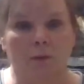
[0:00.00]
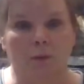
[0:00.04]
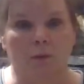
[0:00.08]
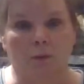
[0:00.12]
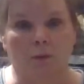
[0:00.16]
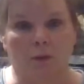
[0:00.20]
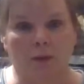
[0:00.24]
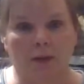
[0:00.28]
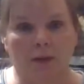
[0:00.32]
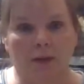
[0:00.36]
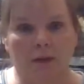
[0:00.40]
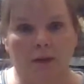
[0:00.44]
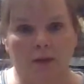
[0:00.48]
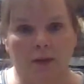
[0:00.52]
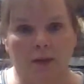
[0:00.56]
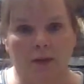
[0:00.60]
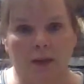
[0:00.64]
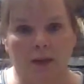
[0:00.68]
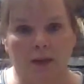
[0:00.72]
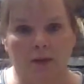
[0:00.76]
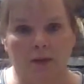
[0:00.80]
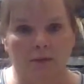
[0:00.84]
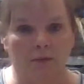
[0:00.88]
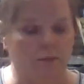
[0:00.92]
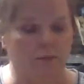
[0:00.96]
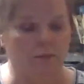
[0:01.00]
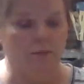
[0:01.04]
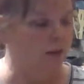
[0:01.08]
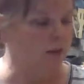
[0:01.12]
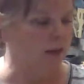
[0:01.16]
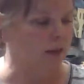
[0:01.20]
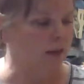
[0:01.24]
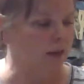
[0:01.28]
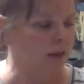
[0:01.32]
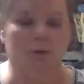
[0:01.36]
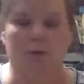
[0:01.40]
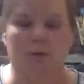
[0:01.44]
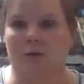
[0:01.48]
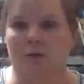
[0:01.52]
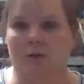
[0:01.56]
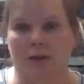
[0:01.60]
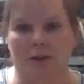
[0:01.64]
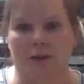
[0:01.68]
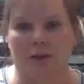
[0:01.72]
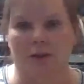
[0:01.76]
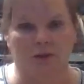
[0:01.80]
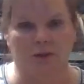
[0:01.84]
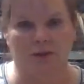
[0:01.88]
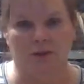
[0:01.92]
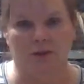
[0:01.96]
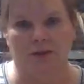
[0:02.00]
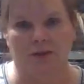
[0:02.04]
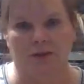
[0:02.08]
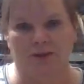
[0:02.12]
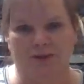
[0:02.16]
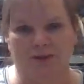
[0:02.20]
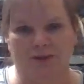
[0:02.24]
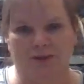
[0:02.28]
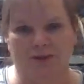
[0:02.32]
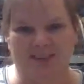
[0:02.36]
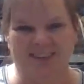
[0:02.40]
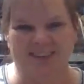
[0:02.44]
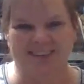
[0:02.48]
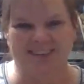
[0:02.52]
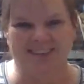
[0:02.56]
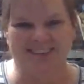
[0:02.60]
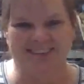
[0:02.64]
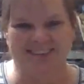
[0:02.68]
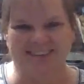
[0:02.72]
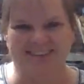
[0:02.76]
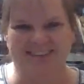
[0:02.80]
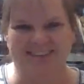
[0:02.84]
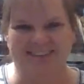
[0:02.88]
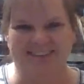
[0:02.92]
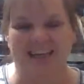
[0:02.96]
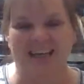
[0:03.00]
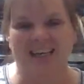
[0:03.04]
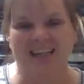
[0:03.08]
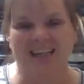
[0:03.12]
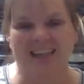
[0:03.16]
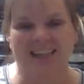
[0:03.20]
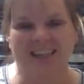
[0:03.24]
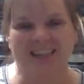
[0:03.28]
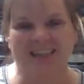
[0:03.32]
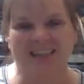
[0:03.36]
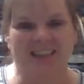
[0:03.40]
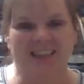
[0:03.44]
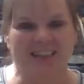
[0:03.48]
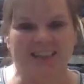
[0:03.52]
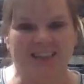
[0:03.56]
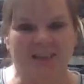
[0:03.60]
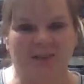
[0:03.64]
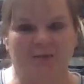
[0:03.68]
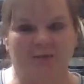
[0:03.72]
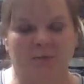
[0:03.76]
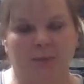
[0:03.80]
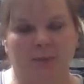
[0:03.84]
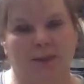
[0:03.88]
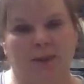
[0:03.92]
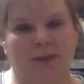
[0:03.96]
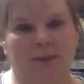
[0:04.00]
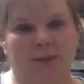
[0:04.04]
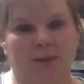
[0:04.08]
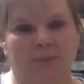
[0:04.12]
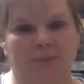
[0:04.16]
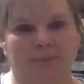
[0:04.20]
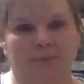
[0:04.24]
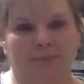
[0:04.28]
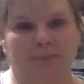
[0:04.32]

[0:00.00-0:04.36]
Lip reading: won't have that, but that's what the ranch dressing's for. So, and then lots of butter.